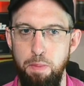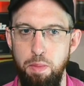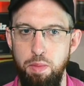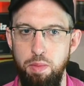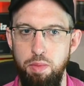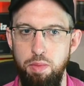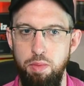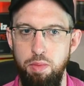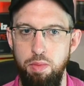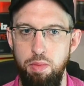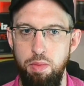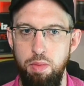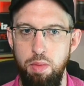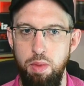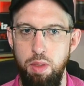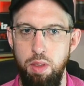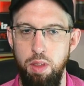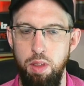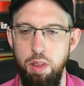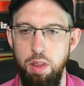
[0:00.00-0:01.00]

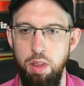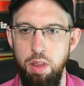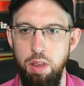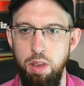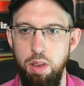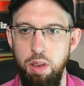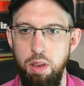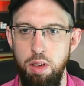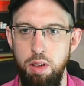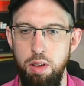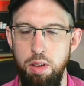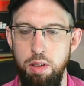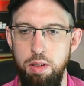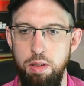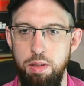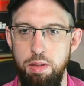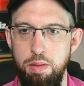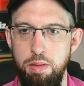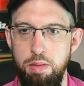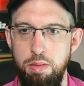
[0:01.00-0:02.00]

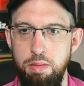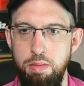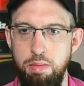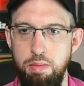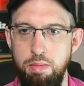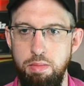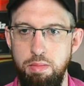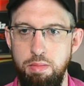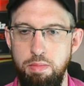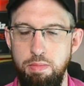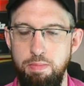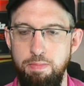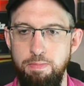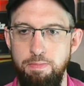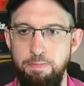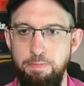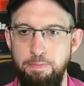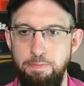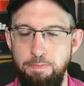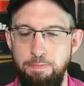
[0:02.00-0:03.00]

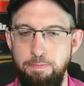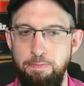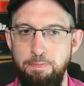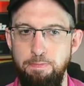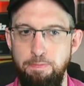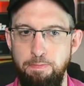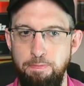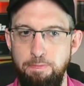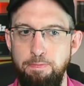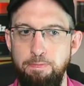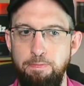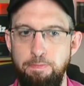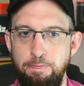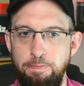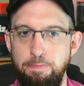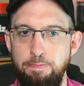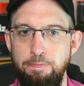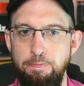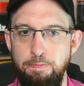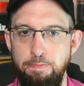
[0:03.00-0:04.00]

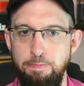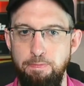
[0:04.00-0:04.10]
(silent)